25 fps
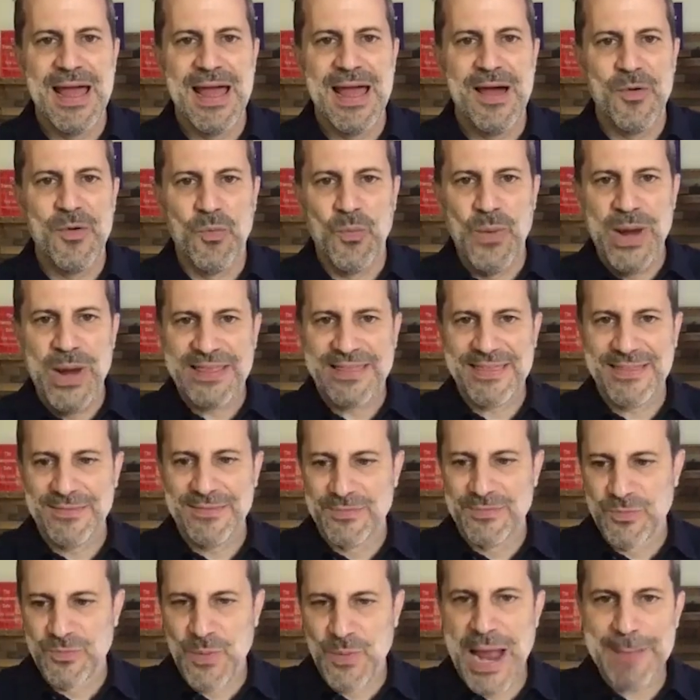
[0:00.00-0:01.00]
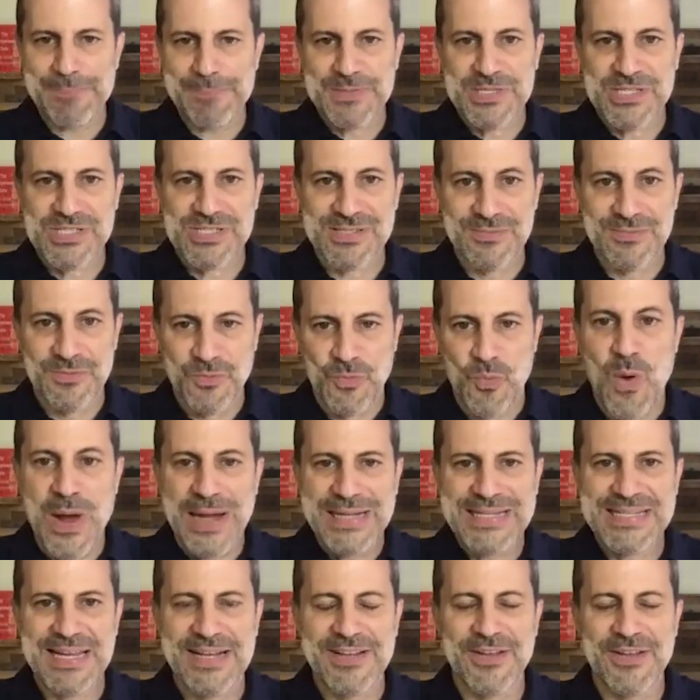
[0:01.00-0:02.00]
with reps
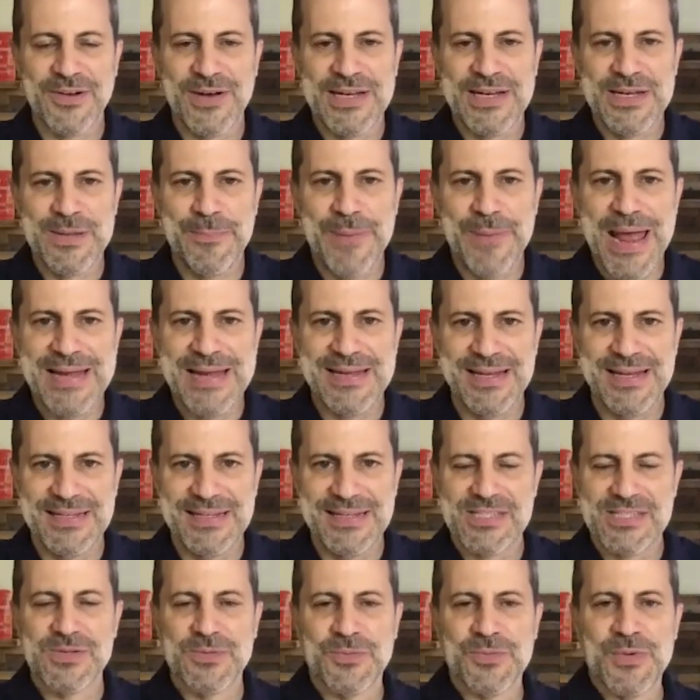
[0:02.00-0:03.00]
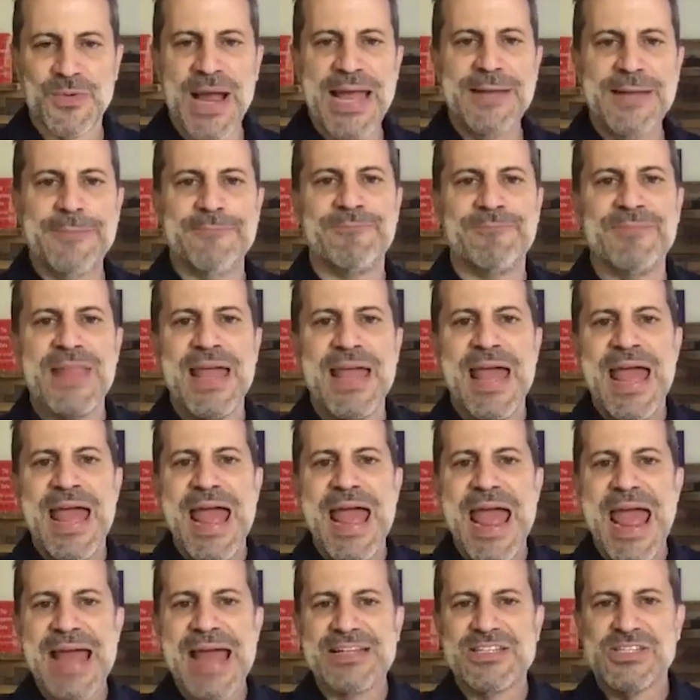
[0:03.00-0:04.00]
wanting their independence, right?
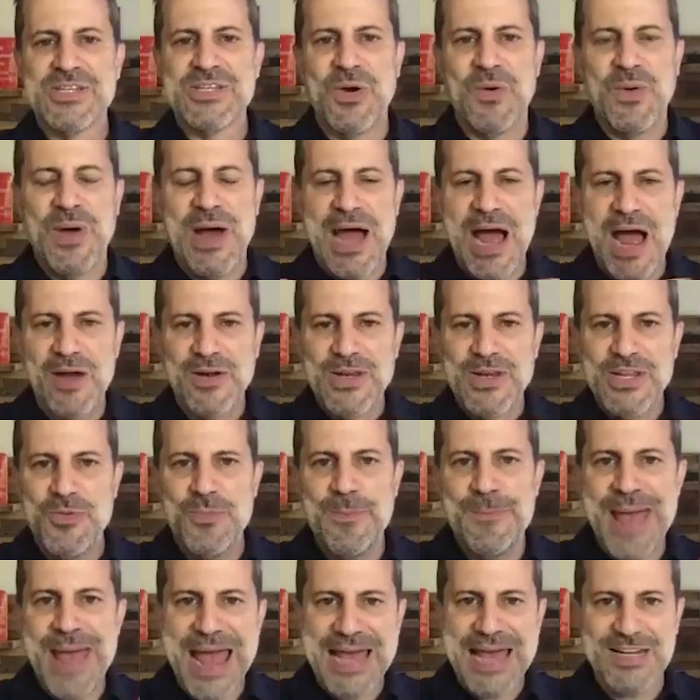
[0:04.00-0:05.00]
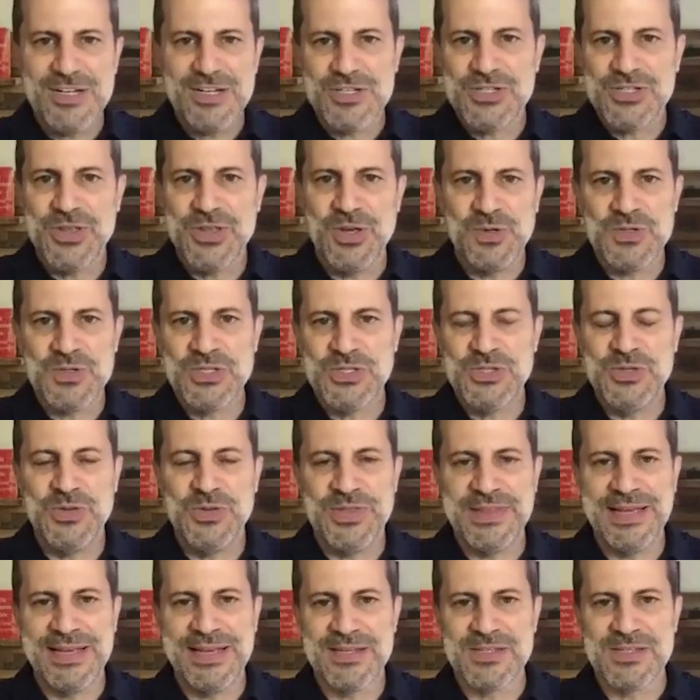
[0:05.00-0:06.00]
And so, how do you manage those two
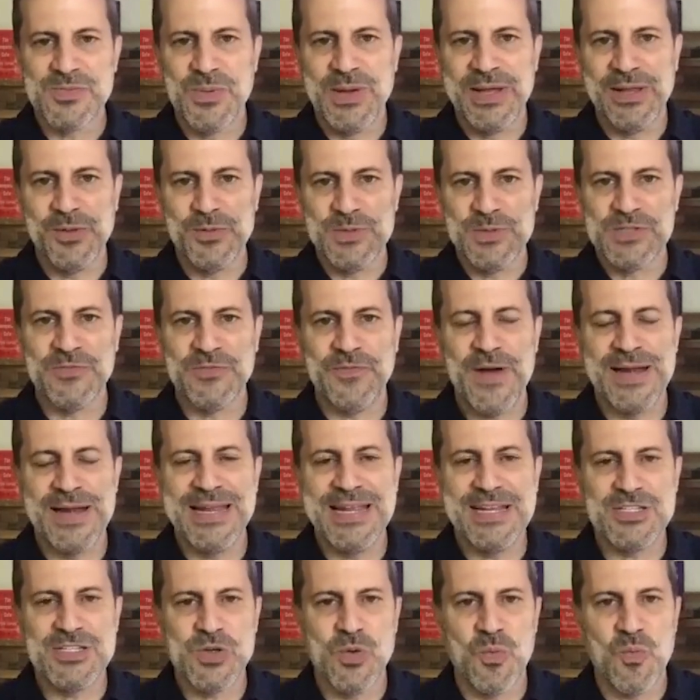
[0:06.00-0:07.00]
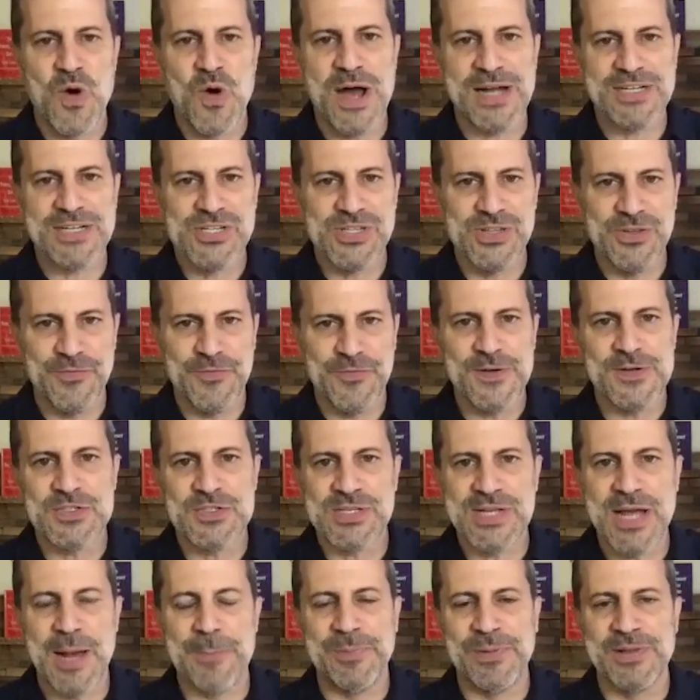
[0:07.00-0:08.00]
things? Well, it was funny to watch the
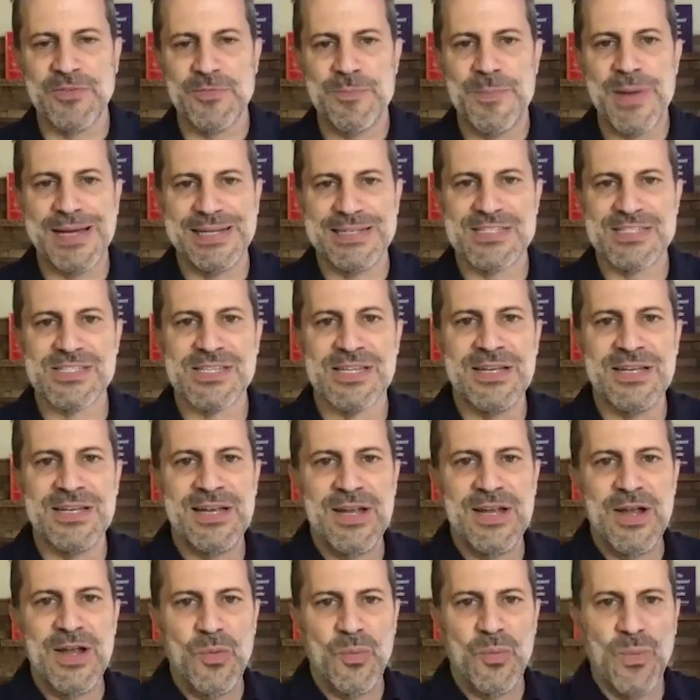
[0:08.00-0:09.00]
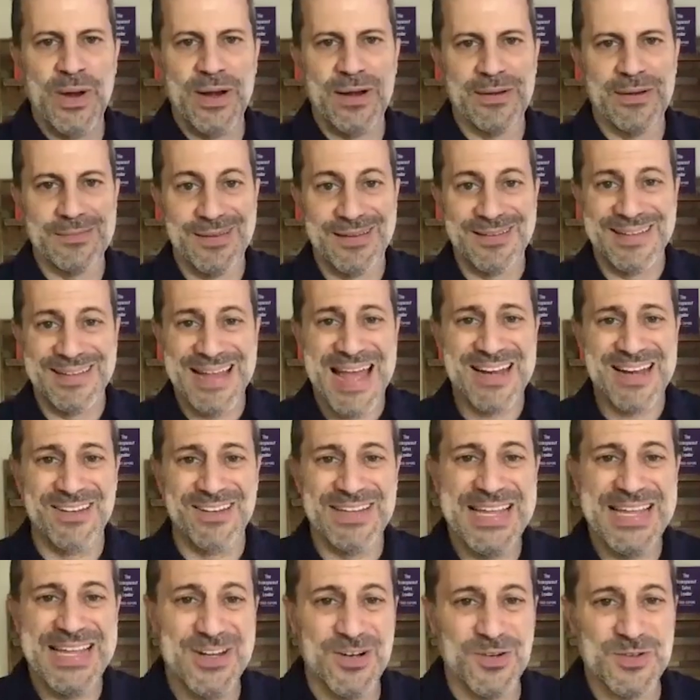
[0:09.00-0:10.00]
first couple of months where a lot of
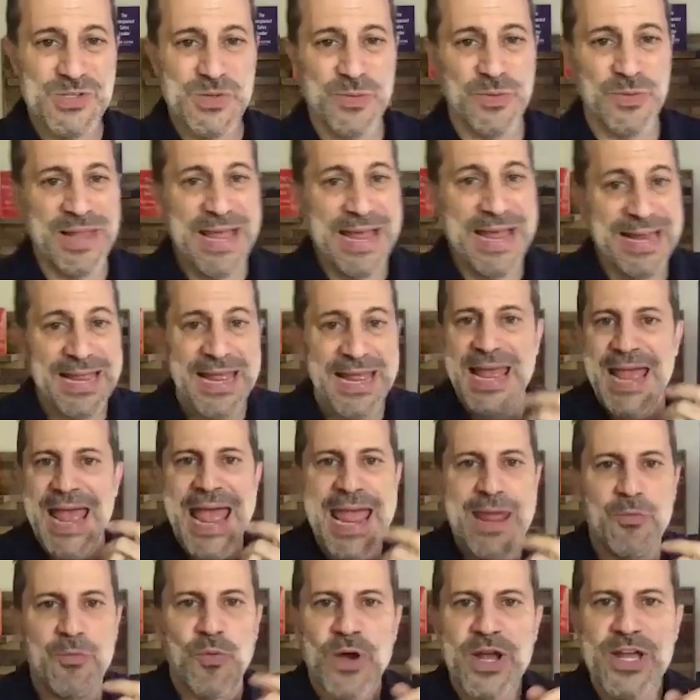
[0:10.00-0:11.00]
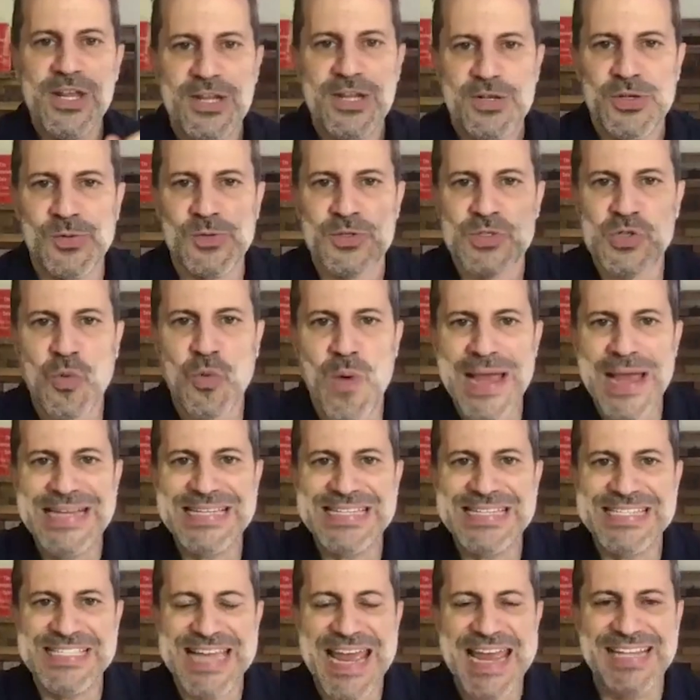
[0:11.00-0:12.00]
leaders were like, hey, we're going to do
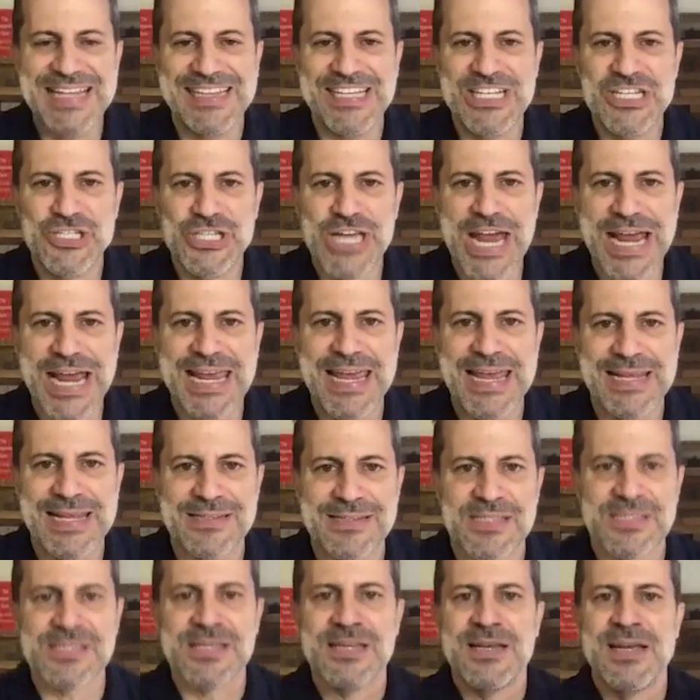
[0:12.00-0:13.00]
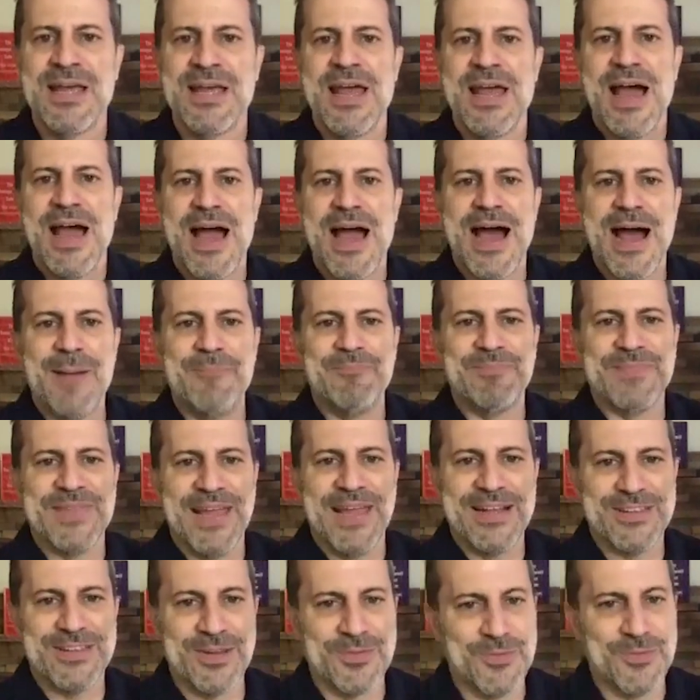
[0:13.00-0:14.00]
twice daily check ins. Um,
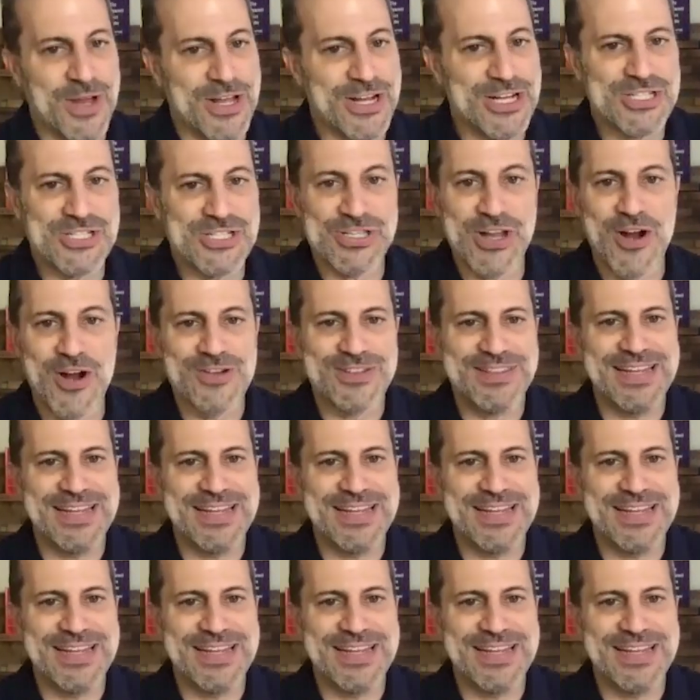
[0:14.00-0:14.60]
like, we're going to start the